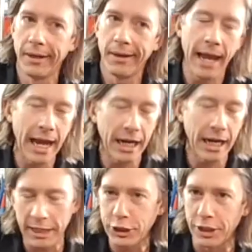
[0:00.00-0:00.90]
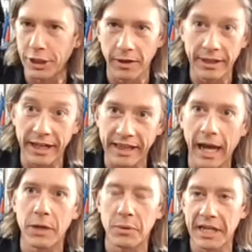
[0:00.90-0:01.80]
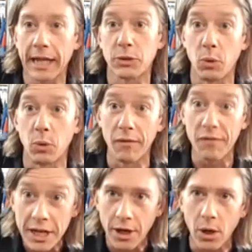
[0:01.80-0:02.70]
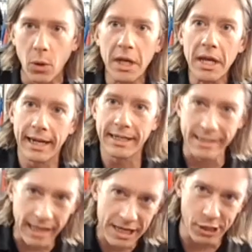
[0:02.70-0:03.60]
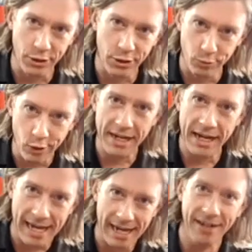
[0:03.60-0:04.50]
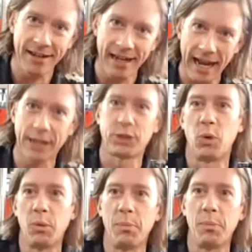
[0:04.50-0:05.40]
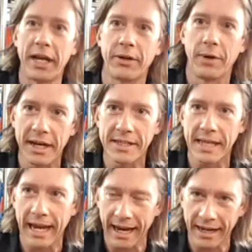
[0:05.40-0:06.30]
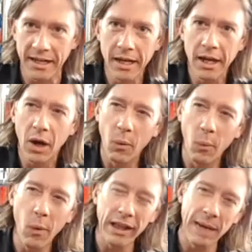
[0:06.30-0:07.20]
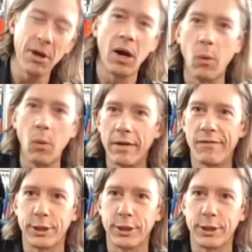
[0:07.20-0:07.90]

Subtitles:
animation or anything like that. It was an actual video. It's like you're right in an actual bike race. And while I'm not one for